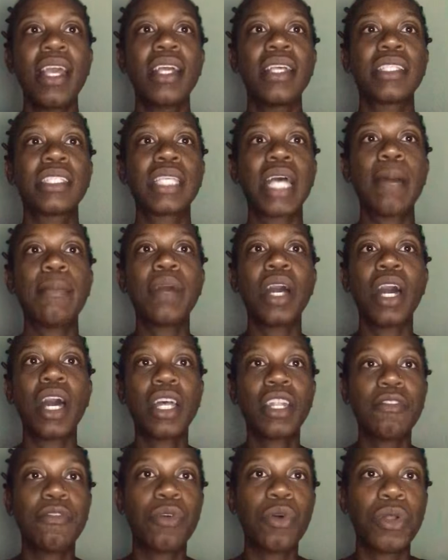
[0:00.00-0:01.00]
Some
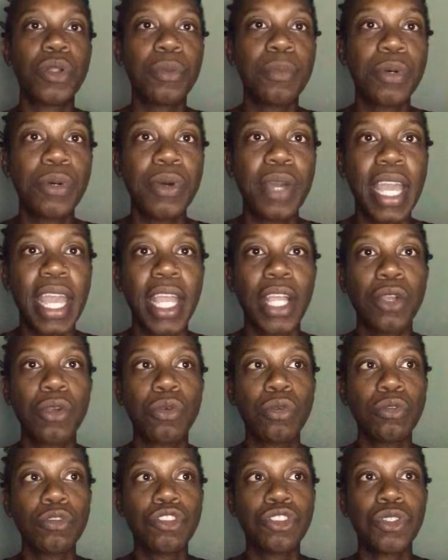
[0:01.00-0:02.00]
unavoidable and
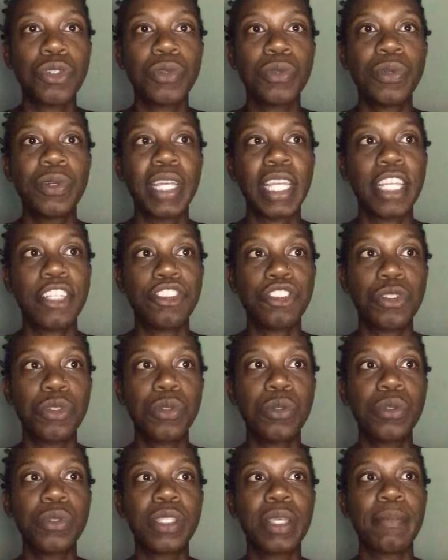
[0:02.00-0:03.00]
crucial
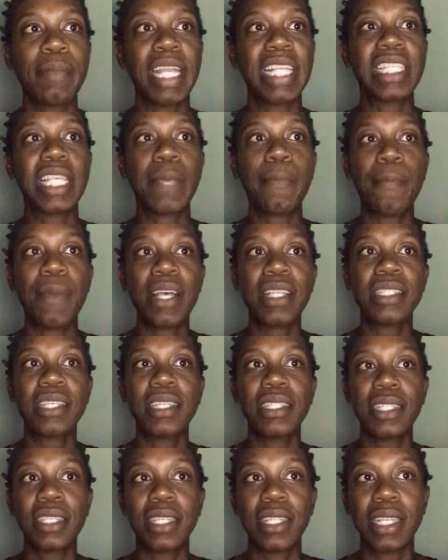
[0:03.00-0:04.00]
issues may tip us
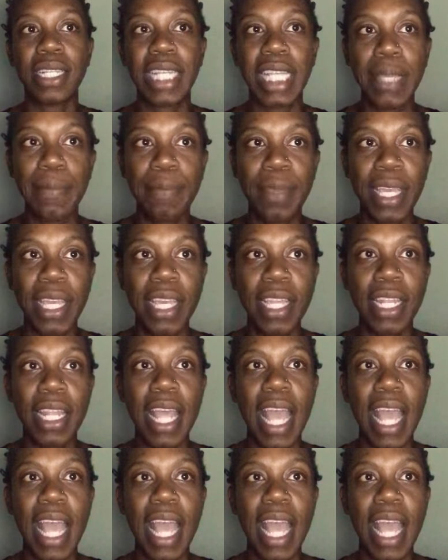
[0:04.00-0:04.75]
into the deep end,